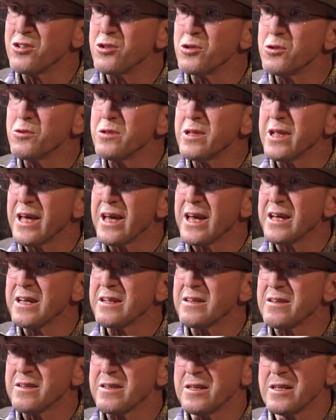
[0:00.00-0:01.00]
to do
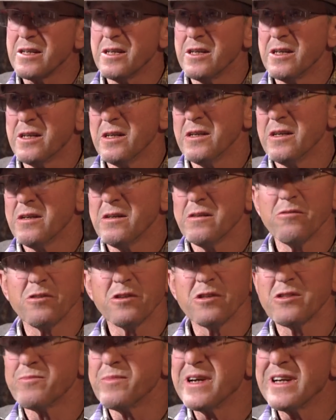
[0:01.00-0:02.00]
that
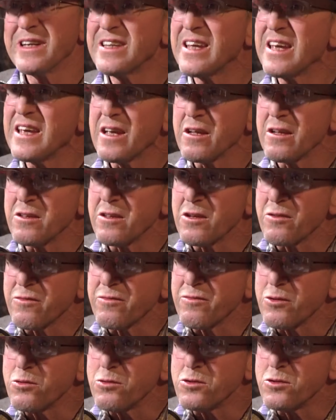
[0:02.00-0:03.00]
was by taking their
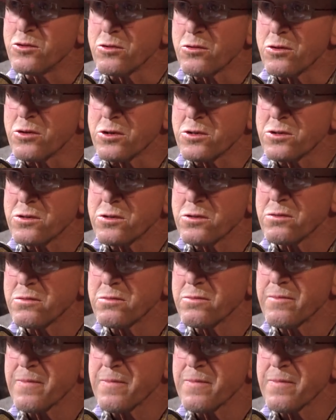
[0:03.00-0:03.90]
food source.